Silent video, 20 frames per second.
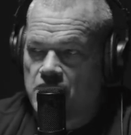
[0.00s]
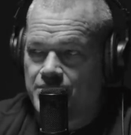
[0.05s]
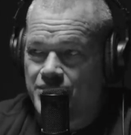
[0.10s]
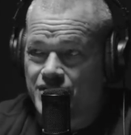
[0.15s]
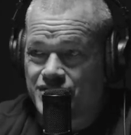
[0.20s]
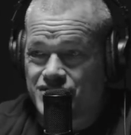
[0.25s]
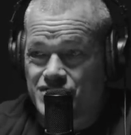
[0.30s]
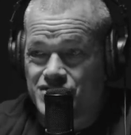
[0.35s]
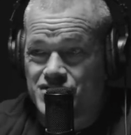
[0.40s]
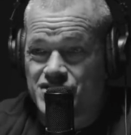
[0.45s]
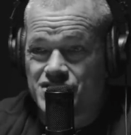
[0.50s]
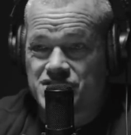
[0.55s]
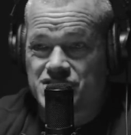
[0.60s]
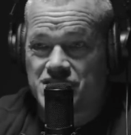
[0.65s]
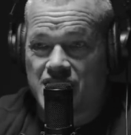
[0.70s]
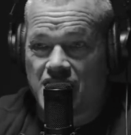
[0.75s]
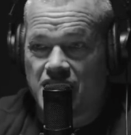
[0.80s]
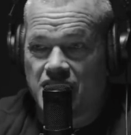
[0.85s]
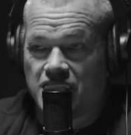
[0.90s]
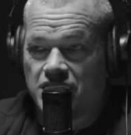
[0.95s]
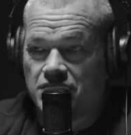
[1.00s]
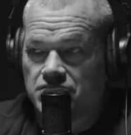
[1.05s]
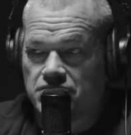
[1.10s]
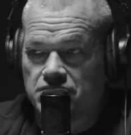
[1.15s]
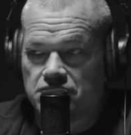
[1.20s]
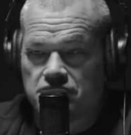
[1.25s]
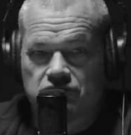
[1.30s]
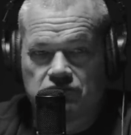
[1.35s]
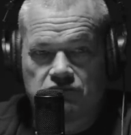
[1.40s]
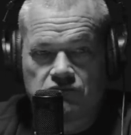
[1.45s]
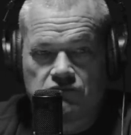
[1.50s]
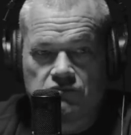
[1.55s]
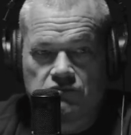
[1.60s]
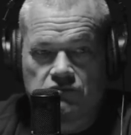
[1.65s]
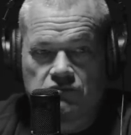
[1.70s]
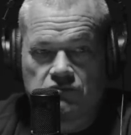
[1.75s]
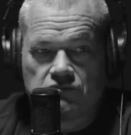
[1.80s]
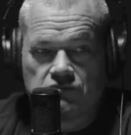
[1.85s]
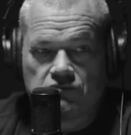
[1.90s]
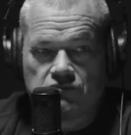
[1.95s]
But to just say
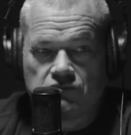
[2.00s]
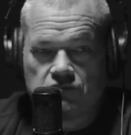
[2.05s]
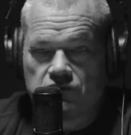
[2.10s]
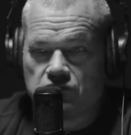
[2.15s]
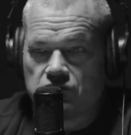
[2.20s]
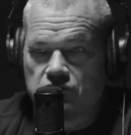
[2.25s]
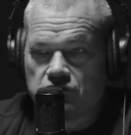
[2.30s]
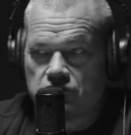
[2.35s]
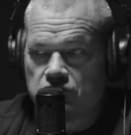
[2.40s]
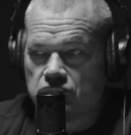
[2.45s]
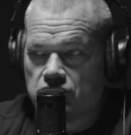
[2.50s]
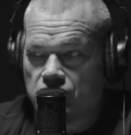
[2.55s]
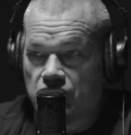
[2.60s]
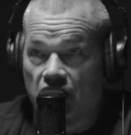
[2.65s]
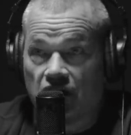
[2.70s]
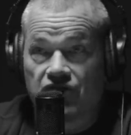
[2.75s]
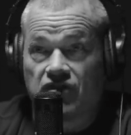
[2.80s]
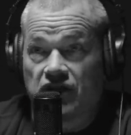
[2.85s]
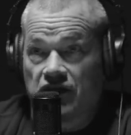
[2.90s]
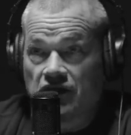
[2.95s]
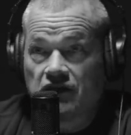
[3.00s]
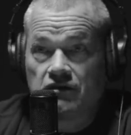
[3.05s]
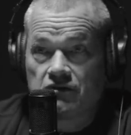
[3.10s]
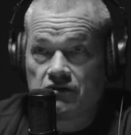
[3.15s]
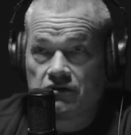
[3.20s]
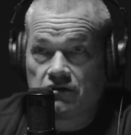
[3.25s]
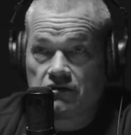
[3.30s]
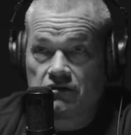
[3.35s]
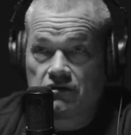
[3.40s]
mm, nothing,